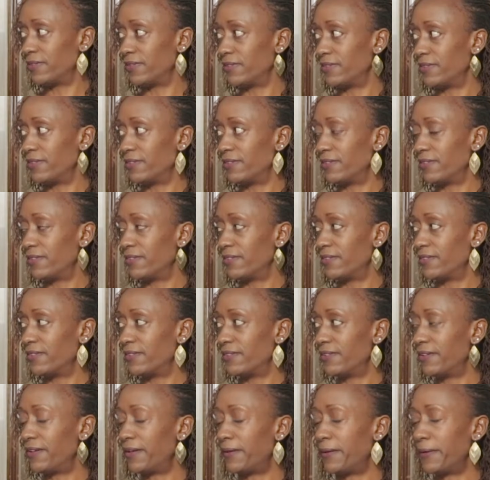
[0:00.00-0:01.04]

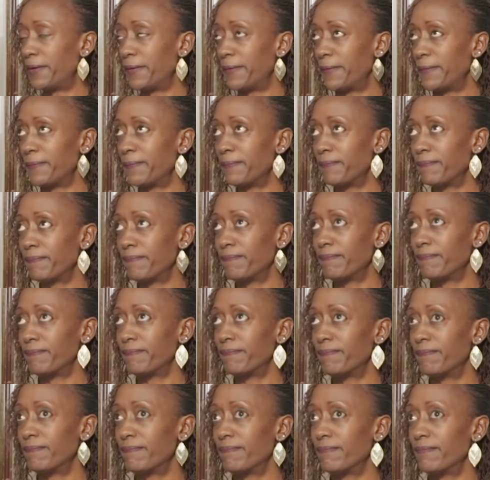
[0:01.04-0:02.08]

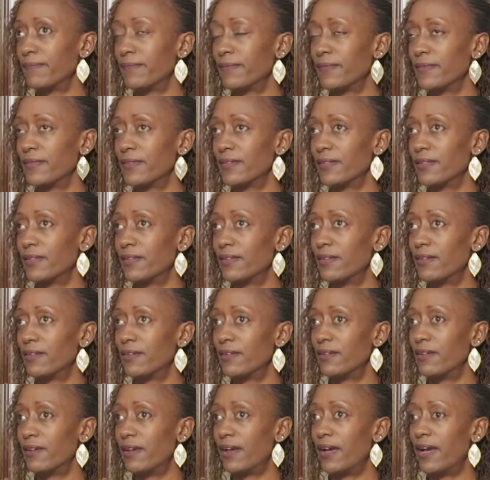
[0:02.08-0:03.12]

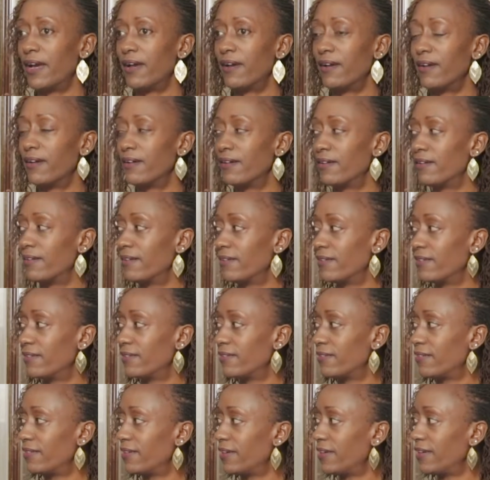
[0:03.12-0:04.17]

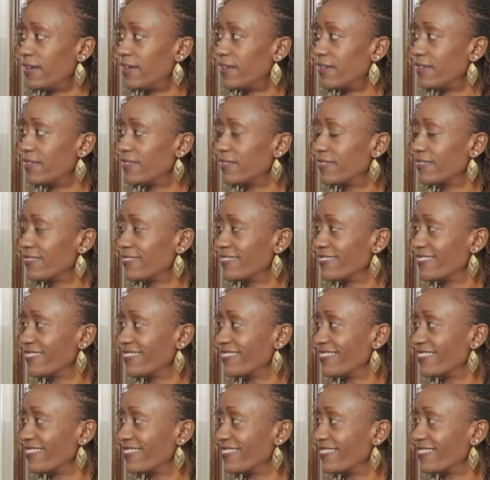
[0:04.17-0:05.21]

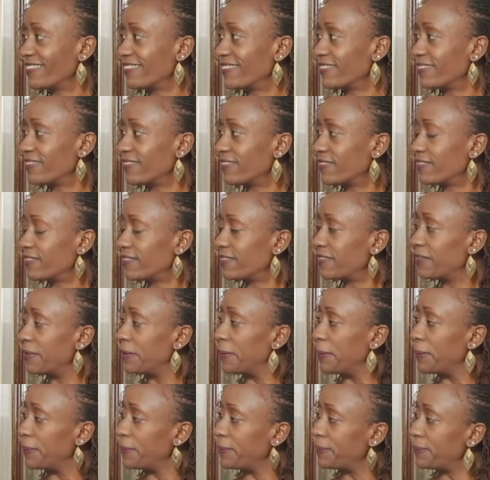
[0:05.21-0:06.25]

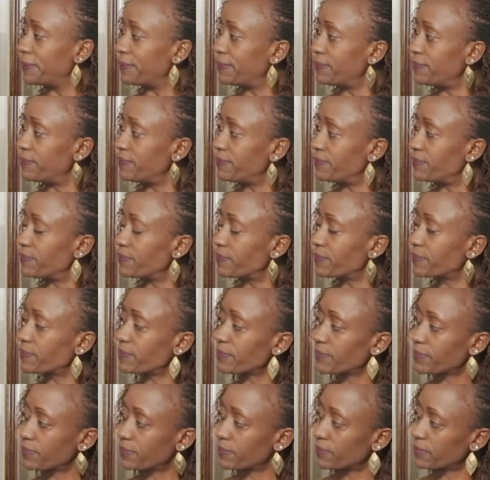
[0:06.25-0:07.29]

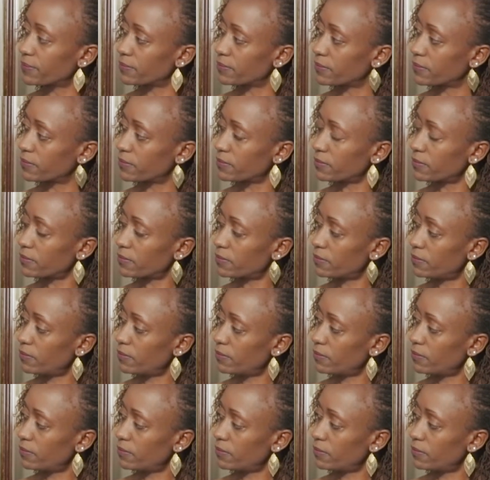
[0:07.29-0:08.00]
No words are spoken by the person on screen.